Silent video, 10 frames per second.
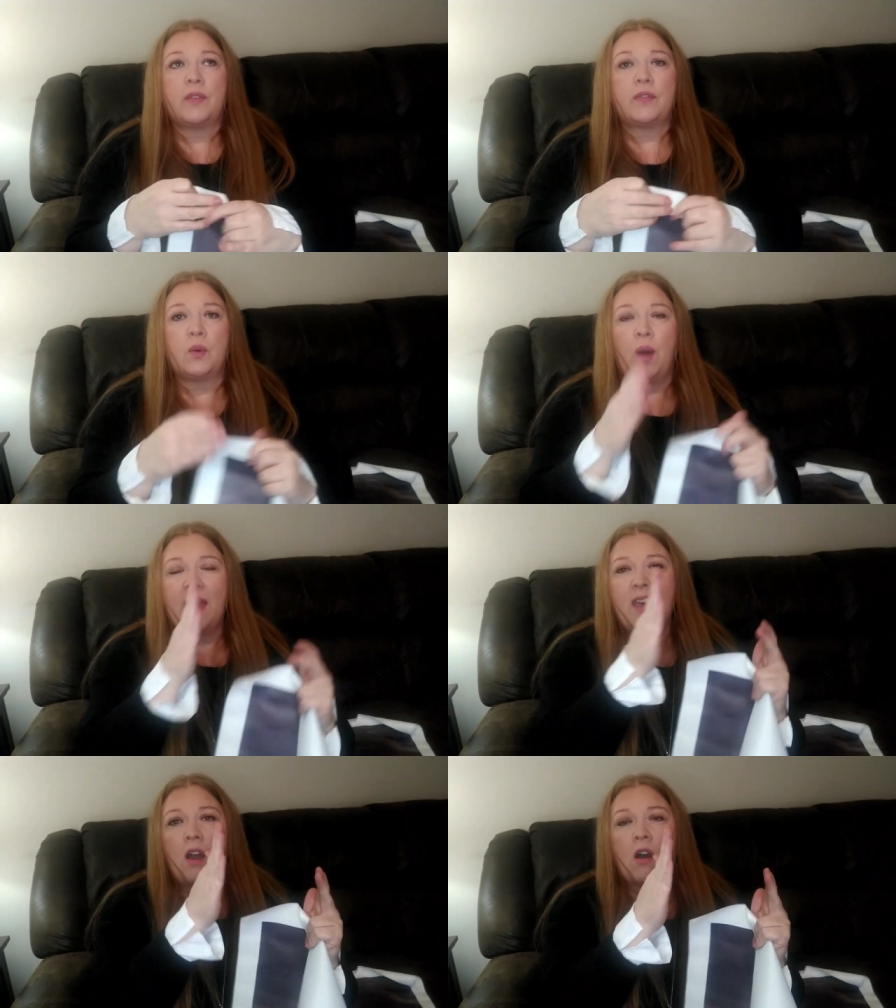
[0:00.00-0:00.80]
the
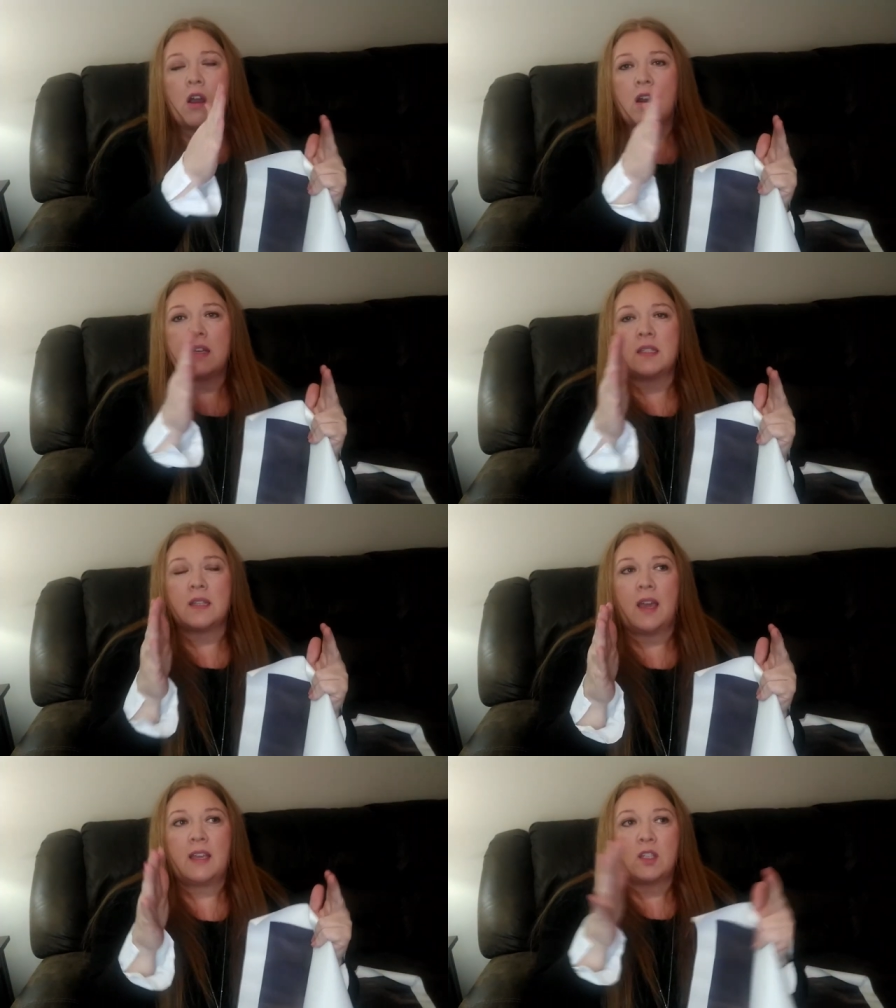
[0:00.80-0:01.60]
way they are is
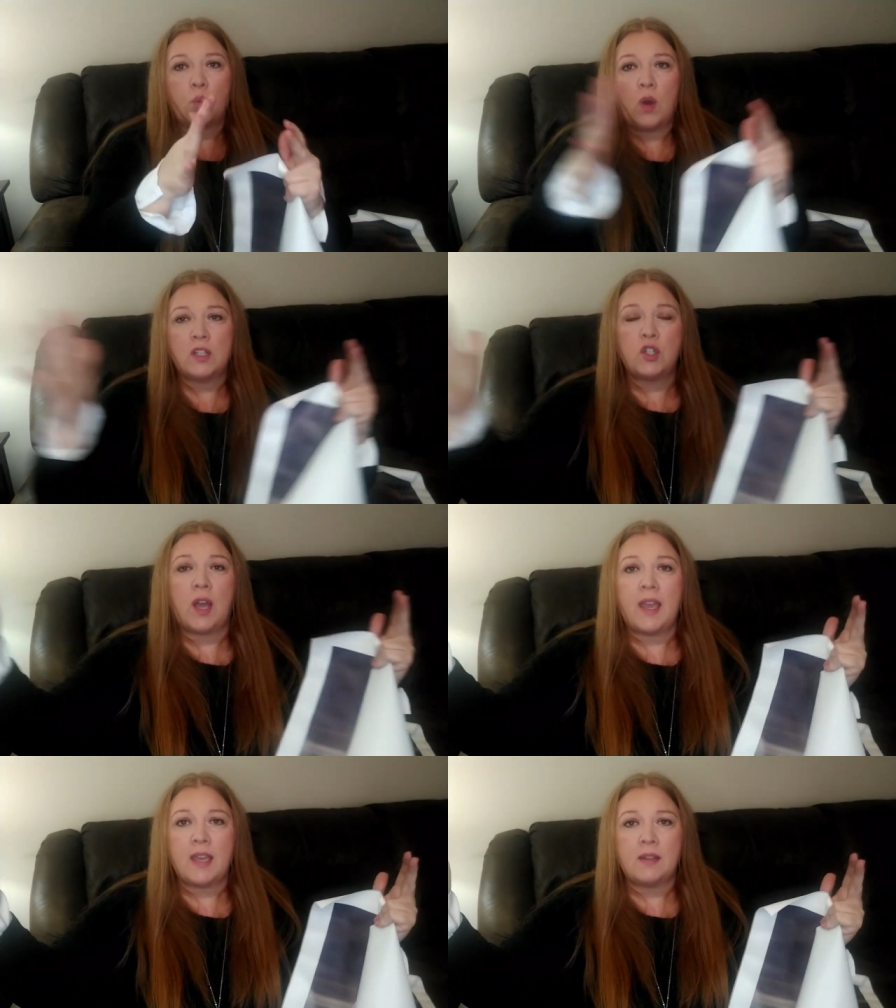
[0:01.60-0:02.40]
like it's one
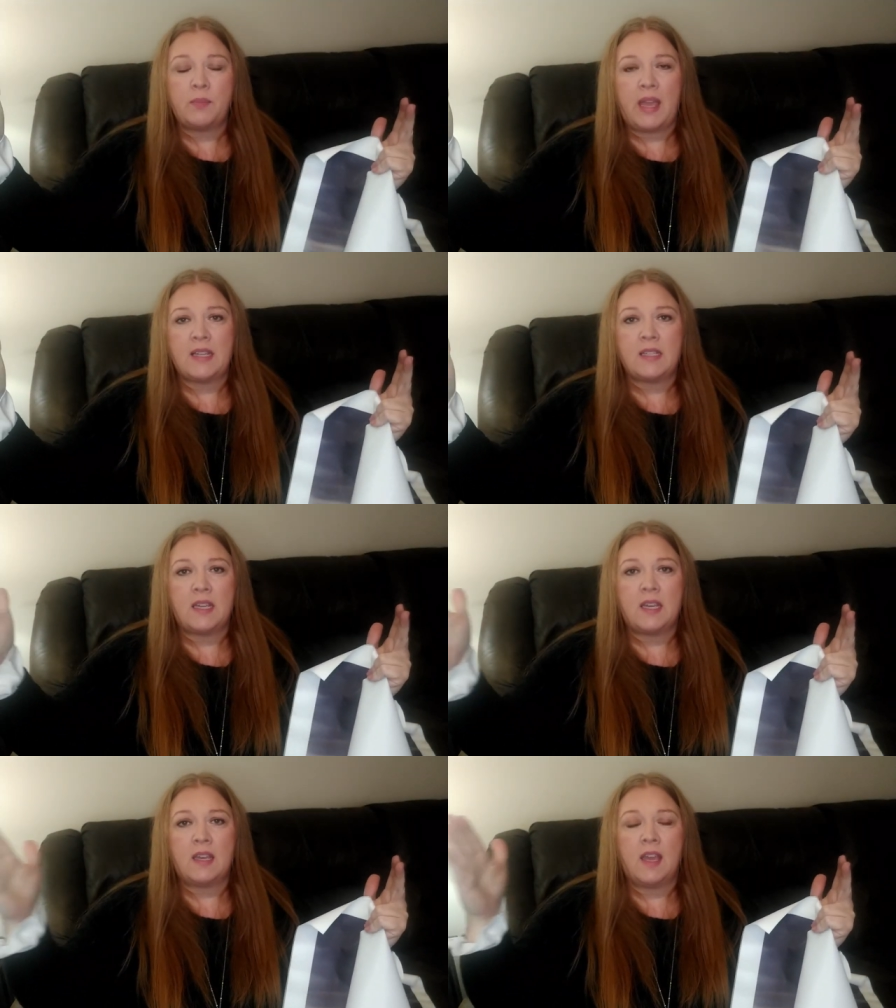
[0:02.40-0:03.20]
giant
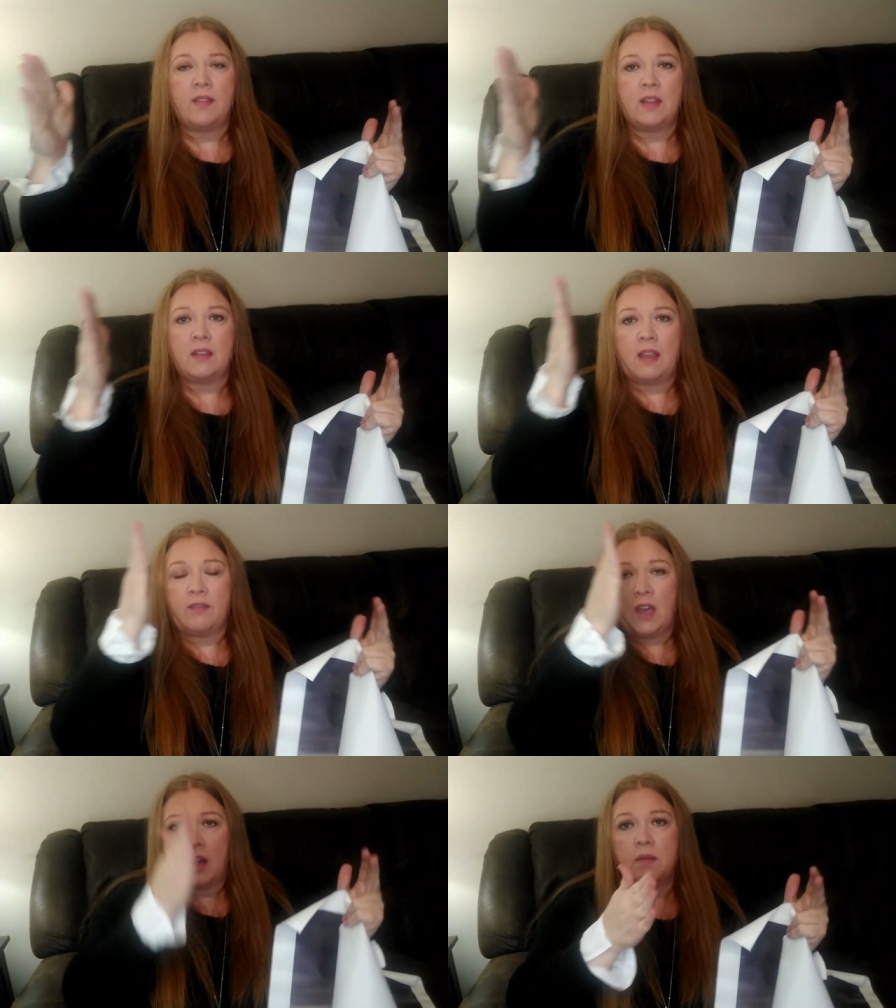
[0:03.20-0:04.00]
painting and then
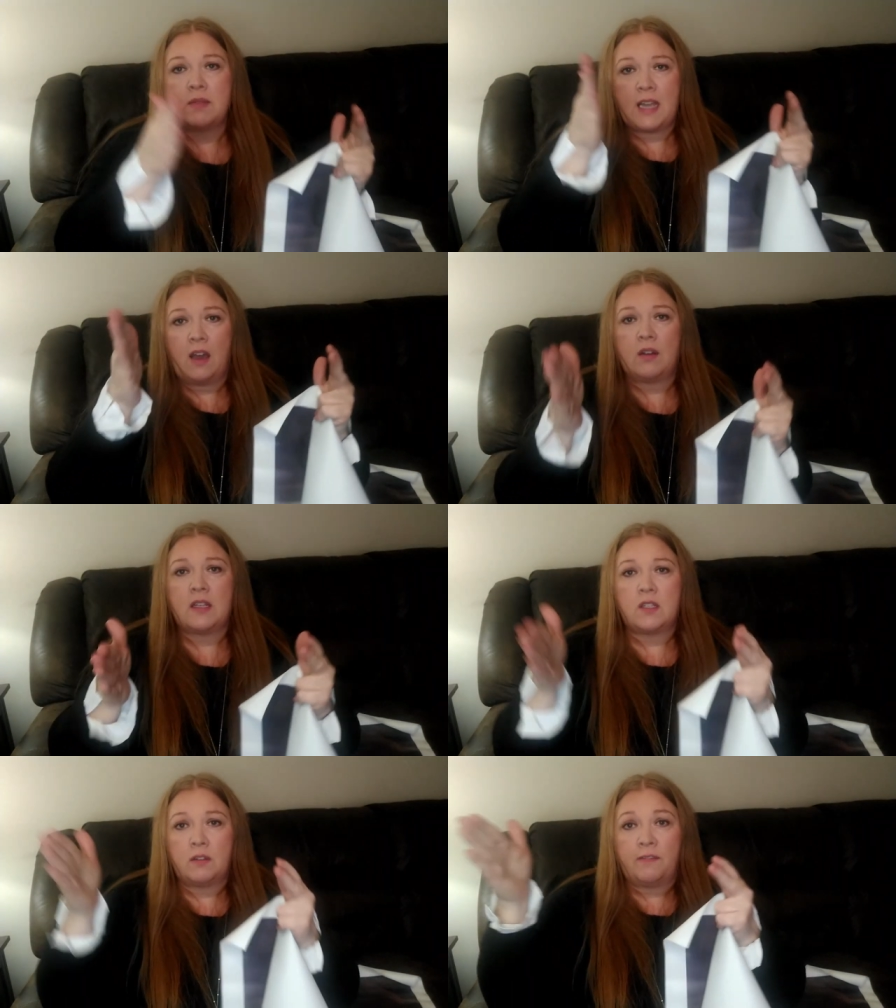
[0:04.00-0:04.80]
they've cut them down
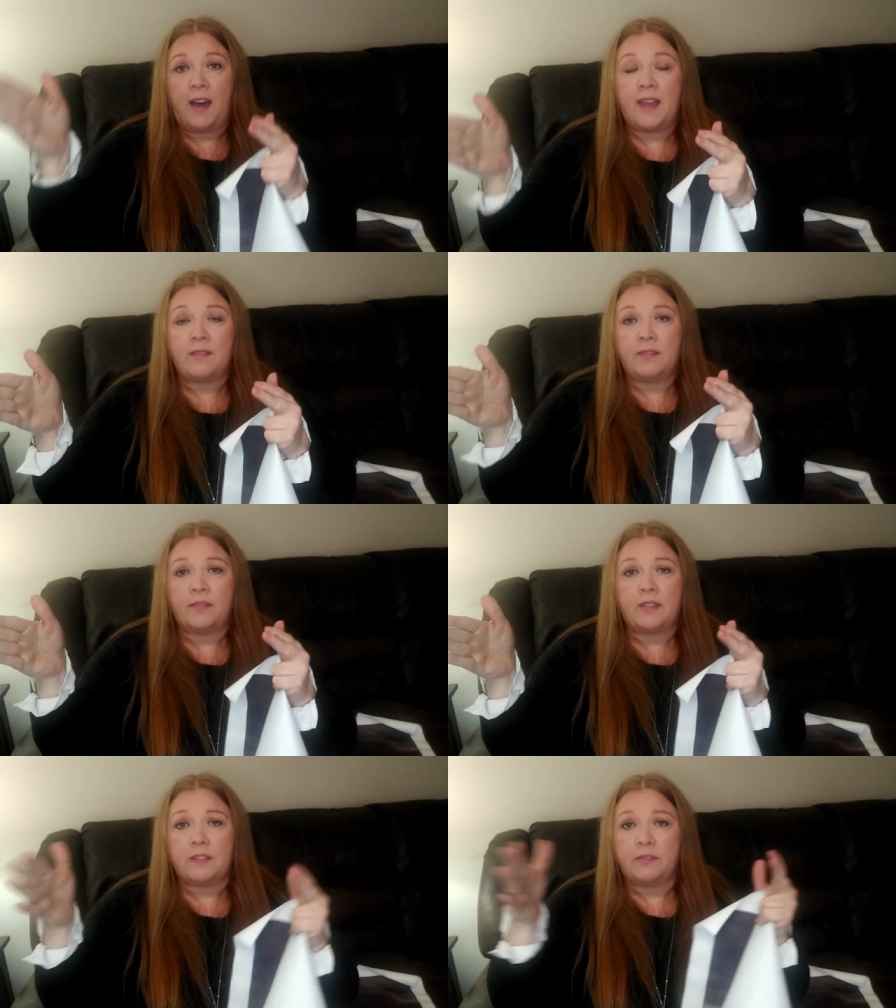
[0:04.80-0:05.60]
into five
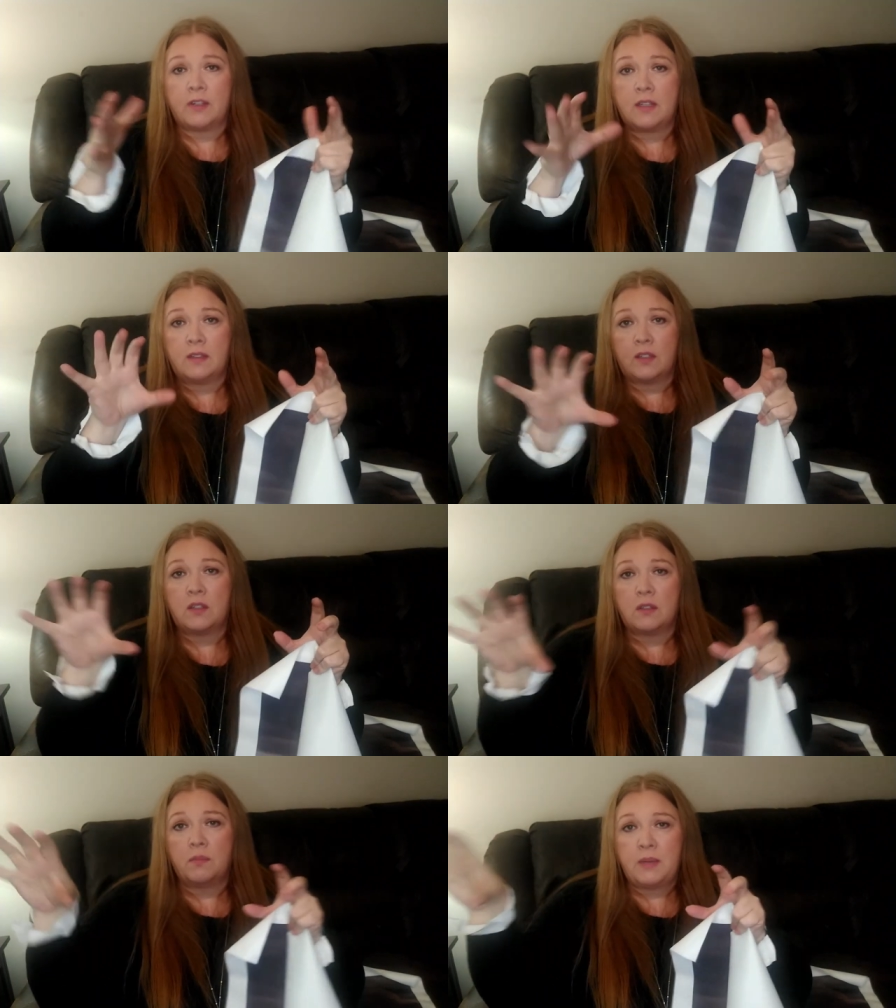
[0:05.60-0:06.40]
different
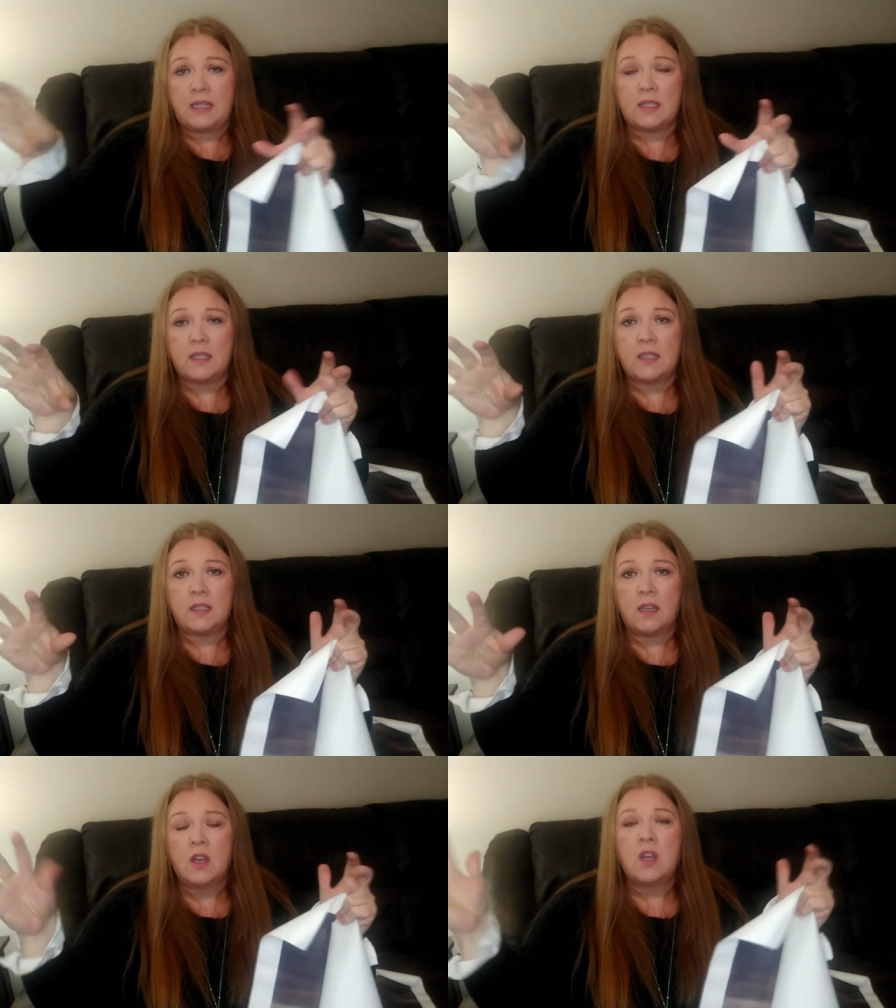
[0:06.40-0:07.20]
little pieces